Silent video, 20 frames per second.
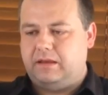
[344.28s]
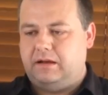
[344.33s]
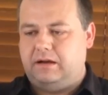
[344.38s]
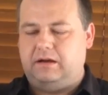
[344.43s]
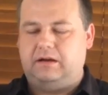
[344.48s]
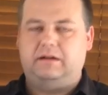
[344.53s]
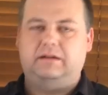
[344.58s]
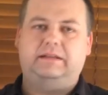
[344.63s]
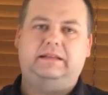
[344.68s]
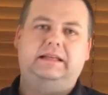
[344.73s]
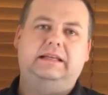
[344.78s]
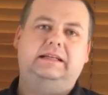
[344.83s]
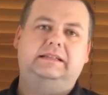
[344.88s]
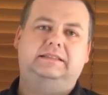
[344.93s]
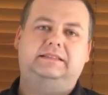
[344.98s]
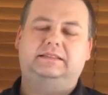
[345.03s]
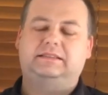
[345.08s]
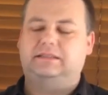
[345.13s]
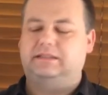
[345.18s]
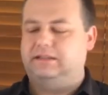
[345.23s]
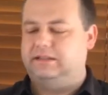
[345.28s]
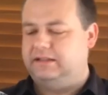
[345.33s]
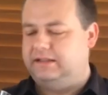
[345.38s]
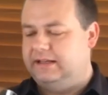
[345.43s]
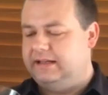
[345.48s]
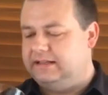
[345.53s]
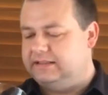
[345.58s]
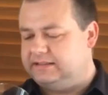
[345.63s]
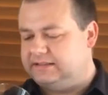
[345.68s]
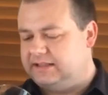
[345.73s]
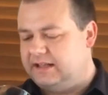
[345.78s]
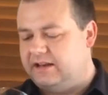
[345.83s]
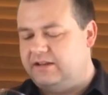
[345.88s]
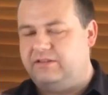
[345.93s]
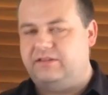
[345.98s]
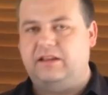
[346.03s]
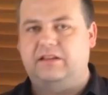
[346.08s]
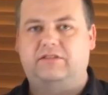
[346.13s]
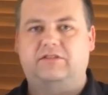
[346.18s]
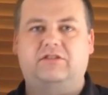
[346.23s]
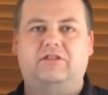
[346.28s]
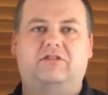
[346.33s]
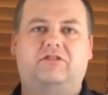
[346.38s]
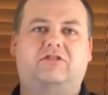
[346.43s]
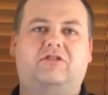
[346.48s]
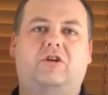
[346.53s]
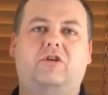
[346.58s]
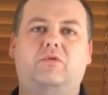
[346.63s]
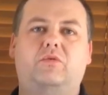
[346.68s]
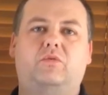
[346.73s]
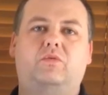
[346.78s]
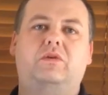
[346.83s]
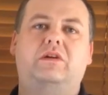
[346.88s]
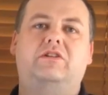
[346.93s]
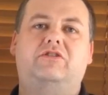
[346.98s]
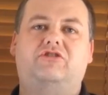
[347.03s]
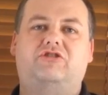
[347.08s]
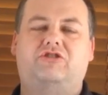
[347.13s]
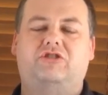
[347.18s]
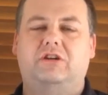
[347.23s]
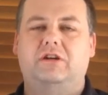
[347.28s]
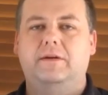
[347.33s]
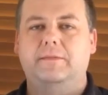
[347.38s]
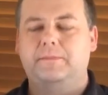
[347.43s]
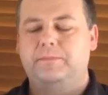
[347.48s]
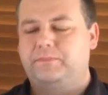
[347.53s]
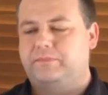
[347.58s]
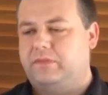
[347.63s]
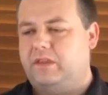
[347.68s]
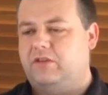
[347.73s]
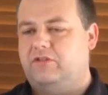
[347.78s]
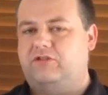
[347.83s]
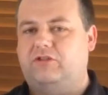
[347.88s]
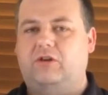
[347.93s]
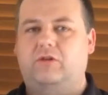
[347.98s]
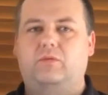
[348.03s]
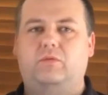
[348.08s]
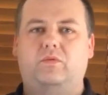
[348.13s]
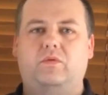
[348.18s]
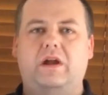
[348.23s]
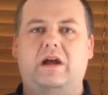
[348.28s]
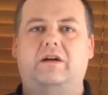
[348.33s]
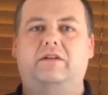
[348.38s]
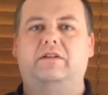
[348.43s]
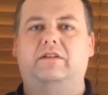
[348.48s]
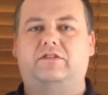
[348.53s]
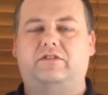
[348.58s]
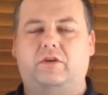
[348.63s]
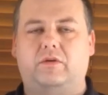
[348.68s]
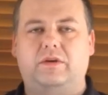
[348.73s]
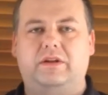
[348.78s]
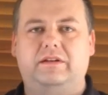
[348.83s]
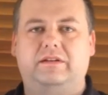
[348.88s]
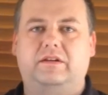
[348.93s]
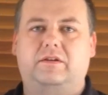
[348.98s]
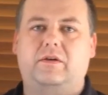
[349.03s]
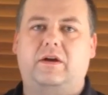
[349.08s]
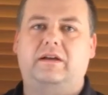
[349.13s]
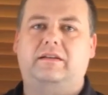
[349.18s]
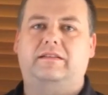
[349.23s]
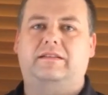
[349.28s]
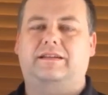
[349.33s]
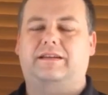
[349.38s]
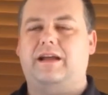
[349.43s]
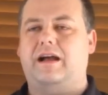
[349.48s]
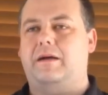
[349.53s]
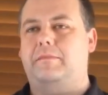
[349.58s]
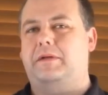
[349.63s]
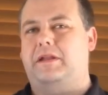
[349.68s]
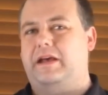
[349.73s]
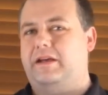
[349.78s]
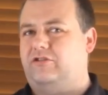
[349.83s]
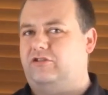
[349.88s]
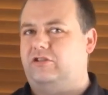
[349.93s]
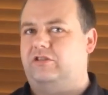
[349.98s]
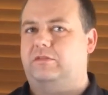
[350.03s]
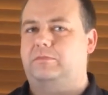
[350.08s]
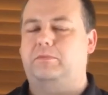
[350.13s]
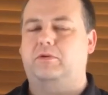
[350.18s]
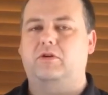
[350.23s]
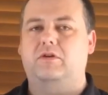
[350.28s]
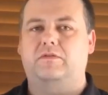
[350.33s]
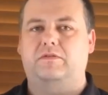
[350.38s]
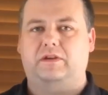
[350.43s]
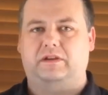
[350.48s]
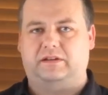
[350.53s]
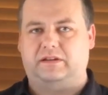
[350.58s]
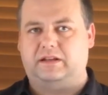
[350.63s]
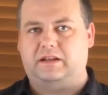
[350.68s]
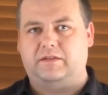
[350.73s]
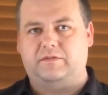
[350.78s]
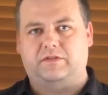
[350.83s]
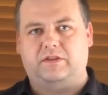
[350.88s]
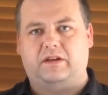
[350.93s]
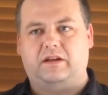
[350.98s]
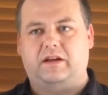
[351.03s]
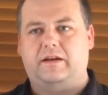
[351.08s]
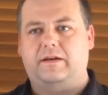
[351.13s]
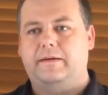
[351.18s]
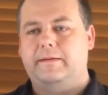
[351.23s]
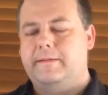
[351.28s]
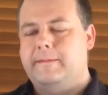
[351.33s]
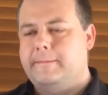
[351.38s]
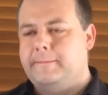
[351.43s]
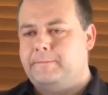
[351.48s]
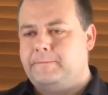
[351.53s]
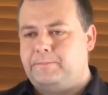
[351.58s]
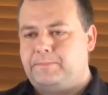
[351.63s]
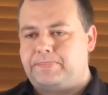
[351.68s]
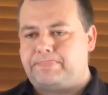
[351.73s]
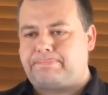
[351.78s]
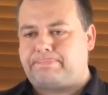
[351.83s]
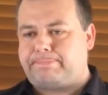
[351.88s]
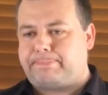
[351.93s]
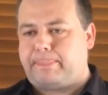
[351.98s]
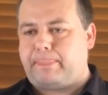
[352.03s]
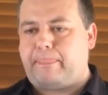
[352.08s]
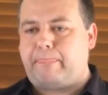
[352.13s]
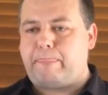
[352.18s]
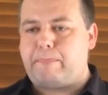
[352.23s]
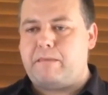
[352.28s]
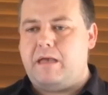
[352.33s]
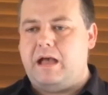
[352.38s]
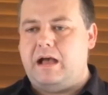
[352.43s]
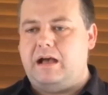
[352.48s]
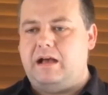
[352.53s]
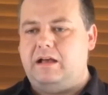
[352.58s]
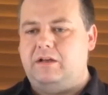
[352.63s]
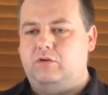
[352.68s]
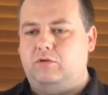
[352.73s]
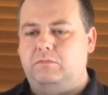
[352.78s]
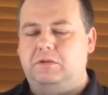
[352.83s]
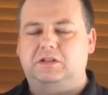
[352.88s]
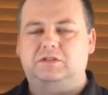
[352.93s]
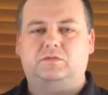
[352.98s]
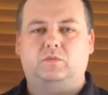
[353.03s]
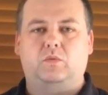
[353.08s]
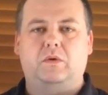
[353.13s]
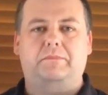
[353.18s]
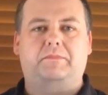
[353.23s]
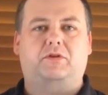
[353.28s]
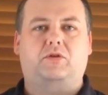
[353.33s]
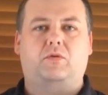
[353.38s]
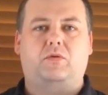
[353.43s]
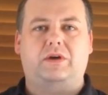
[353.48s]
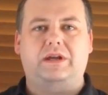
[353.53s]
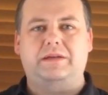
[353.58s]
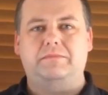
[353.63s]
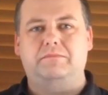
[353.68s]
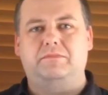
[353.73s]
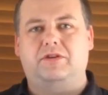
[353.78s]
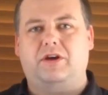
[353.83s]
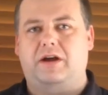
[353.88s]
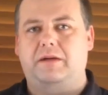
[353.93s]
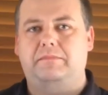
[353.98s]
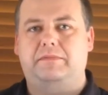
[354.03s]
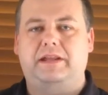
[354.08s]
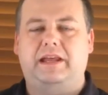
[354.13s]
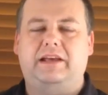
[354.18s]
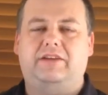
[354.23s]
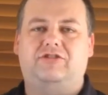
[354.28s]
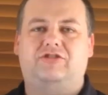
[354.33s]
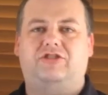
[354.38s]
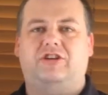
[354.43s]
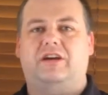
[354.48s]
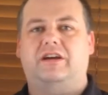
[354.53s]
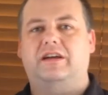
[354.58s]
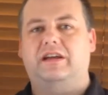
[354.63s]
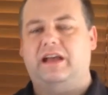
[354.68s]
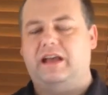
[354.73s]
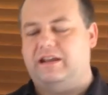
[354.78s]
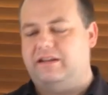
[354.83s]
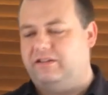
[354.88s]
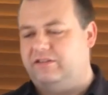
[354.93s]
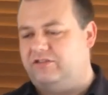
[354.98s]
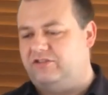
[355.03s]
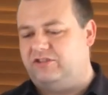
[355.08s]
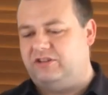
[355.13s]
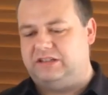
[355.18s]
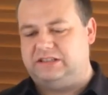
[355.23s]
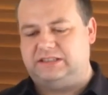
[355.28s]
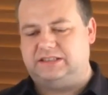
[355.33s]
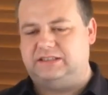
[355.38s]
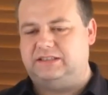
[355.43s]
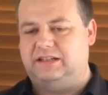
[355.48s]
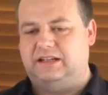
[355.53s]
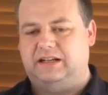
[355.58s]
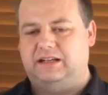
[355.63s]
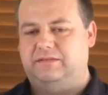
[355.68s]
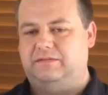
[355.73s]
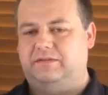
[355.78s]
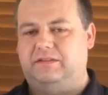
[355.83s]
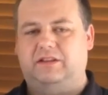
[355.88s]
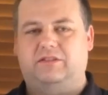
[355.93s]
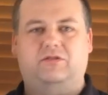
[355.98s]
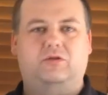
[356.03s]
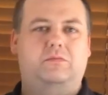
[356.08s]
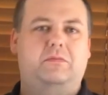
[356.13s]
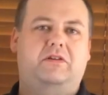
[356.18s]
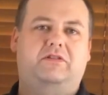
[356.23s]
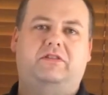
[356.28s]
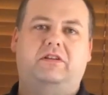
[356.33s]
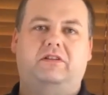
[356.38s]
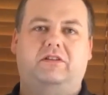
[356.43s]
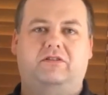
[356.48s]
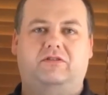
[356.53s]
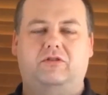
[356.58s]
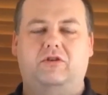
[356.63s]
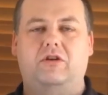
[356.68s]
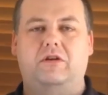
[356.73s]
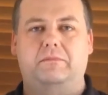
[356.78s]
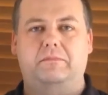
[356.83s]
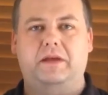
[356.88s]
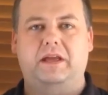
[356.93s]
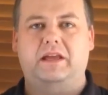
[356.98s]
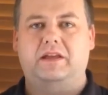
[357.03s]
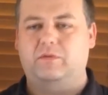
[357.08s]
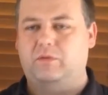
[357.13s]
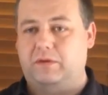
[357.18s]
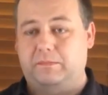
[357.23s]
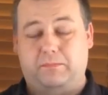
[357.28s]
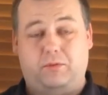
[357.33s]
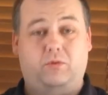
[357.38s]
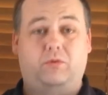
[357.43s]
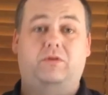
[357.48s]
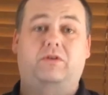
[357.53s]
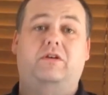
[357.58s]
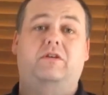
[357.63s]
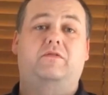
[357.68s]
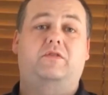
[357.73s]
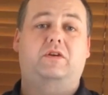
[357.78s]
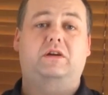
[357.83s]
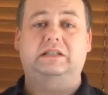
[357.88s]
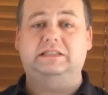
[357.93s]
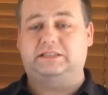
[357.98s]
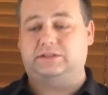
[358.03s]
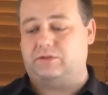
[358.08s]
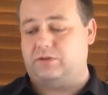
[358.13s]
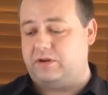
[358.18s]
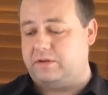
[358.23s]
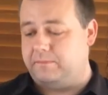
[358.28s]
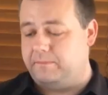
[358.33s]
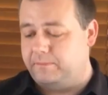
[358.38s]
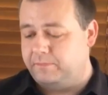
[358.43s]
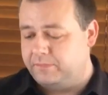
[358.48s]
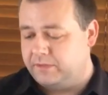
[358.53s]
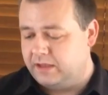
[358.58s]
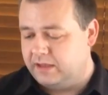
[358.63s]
Oh yes, that is. It's just so rich, so rounded, so integrated. The carbonation's perfect. It gives it an almost whipped cream type texture, and it's almost a dessert beer. You want to pour it over ice cream.